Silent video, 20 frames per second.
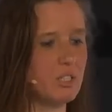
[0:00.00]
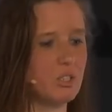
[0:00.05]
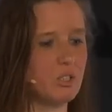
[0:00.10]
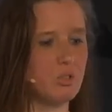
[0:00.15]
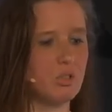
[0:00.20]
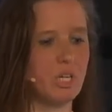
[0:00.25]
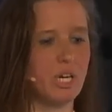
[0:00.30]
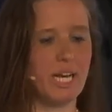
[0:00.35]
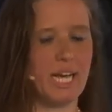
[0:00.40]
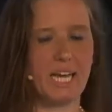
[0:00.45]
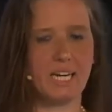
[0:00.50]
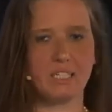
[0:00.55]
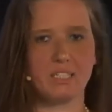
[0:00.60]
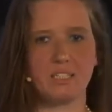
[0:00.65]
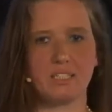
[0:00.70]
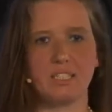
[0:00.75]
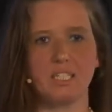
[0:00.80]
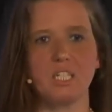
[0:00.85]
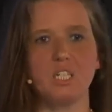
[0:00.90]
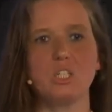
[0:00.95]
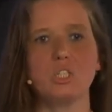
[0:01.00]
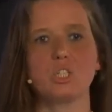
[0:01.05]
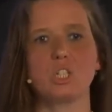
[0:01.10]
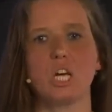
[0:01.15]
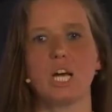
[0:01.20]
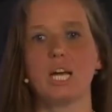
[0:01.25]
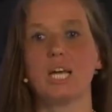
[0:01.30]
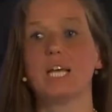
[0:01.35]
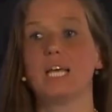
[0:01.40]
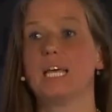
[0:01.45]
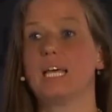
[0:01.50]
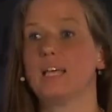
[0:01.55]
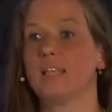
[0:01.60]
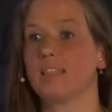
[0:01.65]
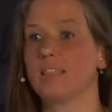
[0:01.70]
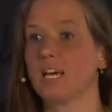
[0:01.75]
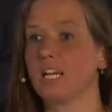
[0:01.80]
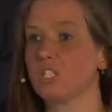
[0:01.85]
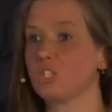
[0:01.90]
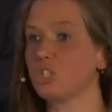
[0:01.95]
during anesthesia,
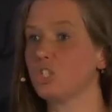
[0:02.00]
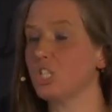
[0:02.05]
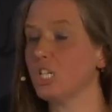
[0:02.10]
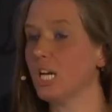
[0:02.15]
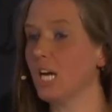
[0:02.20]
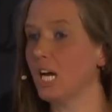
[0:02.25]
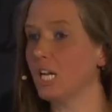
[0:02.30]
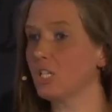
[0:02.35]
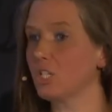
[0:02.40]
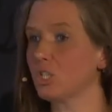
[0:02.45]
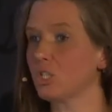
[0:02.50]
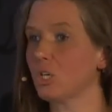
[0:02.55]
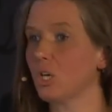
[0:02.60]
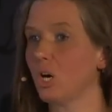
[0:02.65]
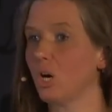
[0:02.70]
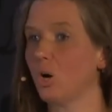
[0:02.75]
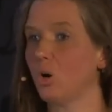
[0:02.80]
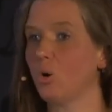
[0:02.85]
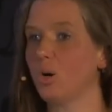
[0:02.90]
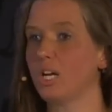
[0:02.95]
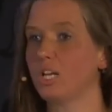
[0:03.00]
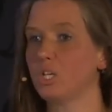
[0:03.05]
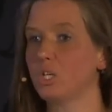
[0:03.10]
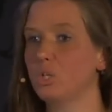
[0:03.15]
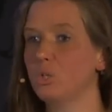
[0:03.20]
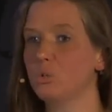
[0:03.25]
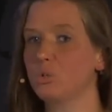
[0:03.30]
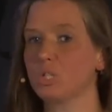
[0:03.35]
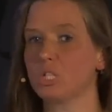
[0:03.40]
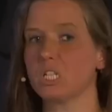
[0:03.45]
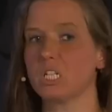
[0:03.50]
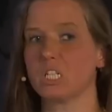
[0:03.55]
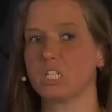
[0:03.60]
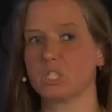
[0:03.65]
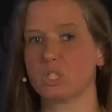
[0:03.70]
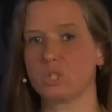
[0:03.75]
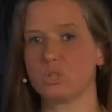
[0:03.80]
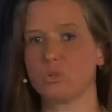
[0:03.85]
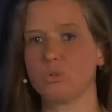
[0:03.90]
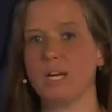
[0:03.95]
that she undergo a nuclear
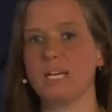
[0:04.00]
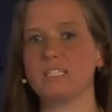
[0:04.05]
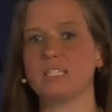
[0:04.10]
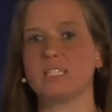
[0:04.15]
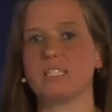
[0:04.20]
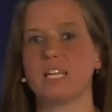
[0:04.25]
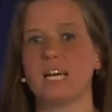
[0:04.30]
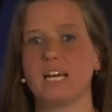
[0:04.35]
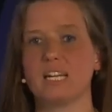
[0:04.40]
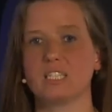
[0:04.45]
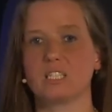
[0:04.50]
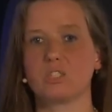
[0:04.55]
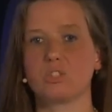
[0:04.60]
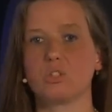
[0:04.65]
stress test.